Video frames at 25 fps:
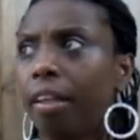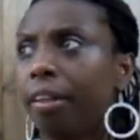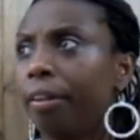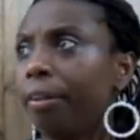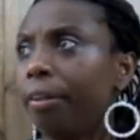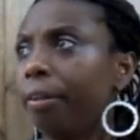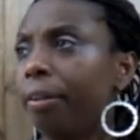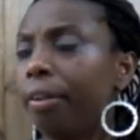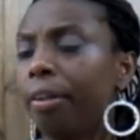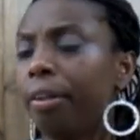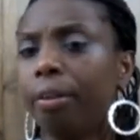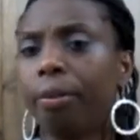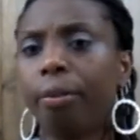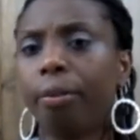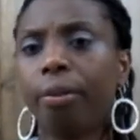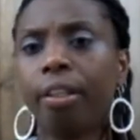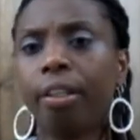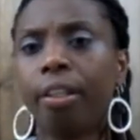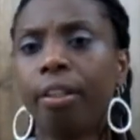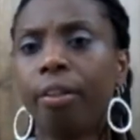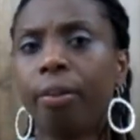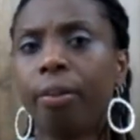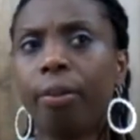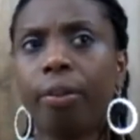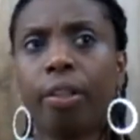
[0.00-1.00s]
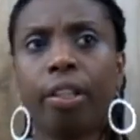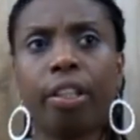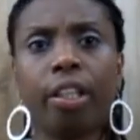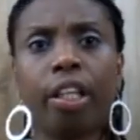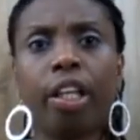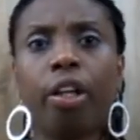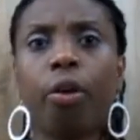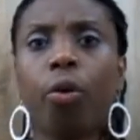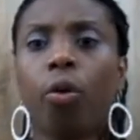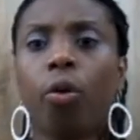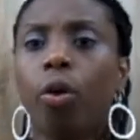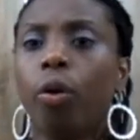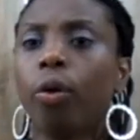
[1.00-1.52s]
I don't know. It
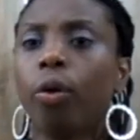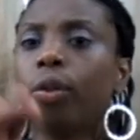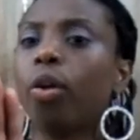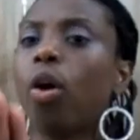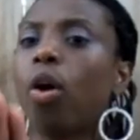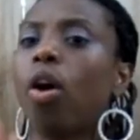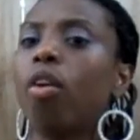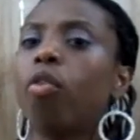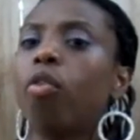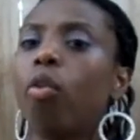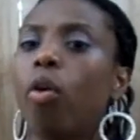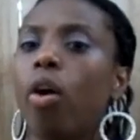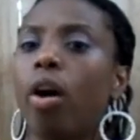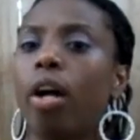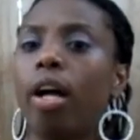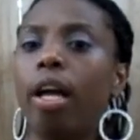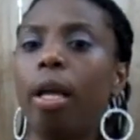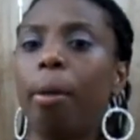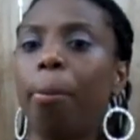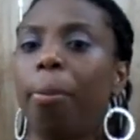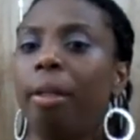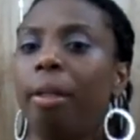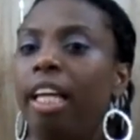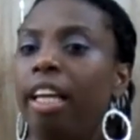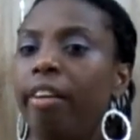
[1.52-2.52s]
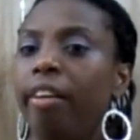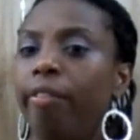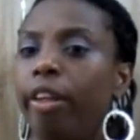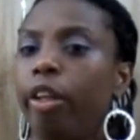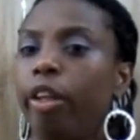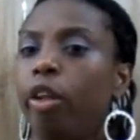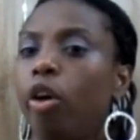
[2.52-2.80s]
was overall a plain